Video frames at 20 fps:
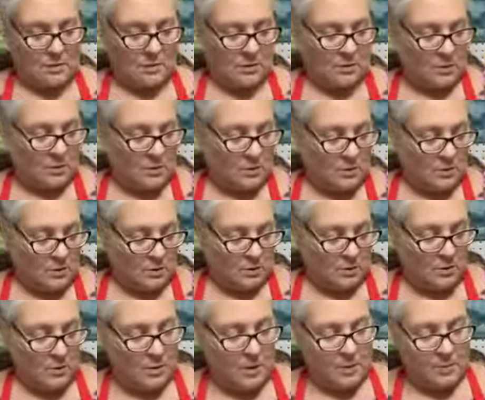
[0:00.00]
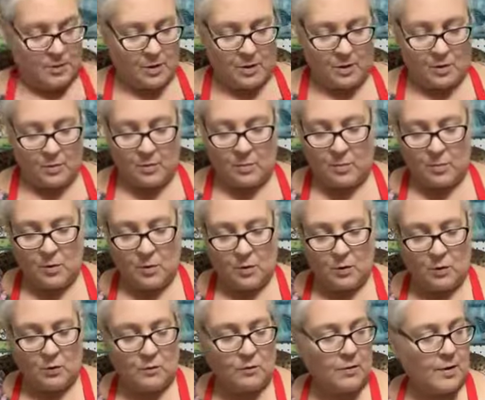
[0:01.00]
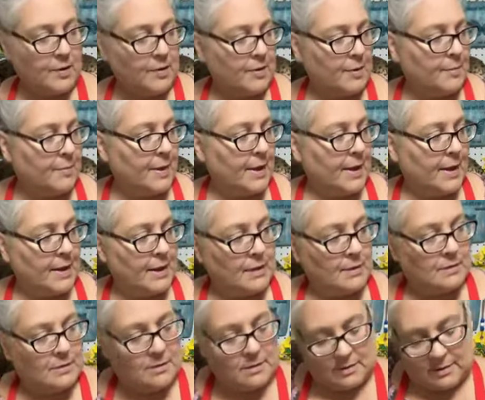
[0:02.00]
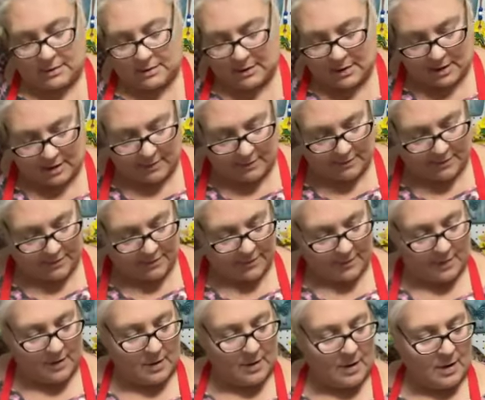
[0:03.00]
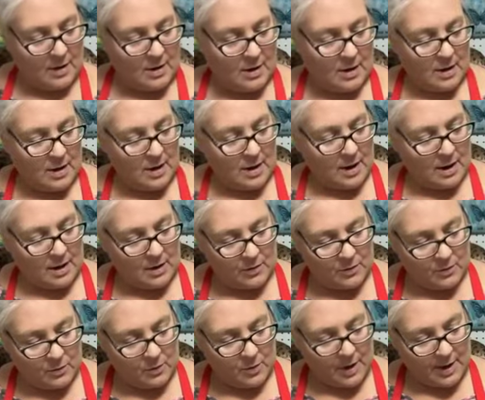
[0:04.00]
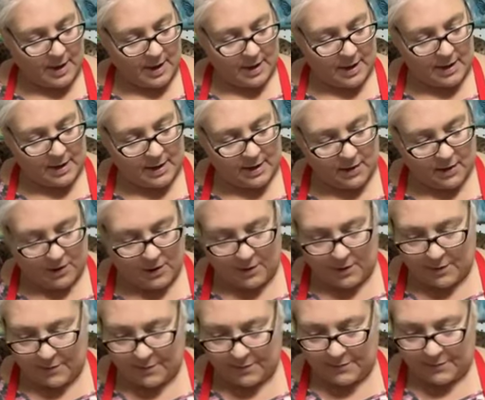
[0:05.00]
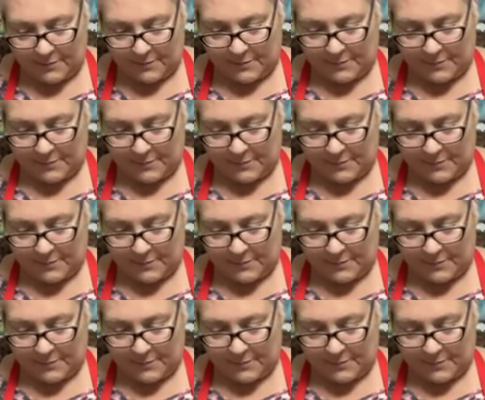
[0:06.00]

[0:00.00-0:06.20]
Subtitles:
So I'm going to move the paint stuff out of the way here.